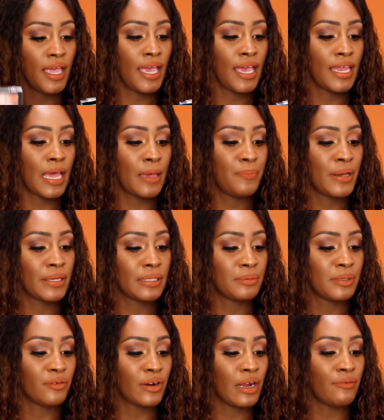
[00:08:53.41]
And I picked up
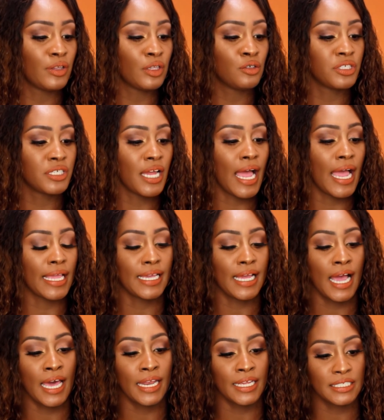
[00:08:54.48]
the Revolution
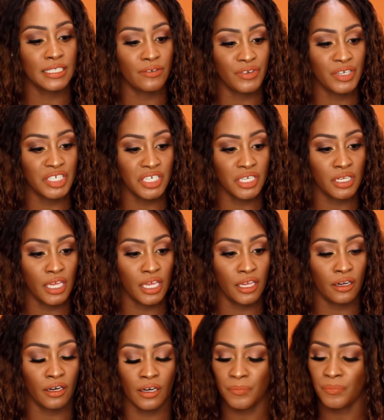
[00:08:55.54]
Iconic Division
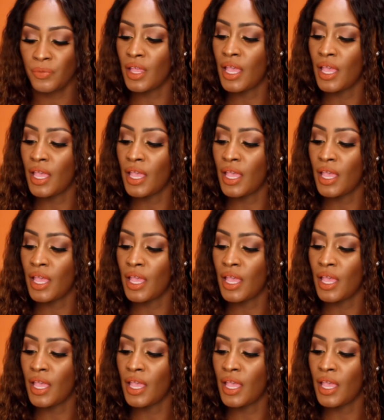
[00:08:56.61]
here.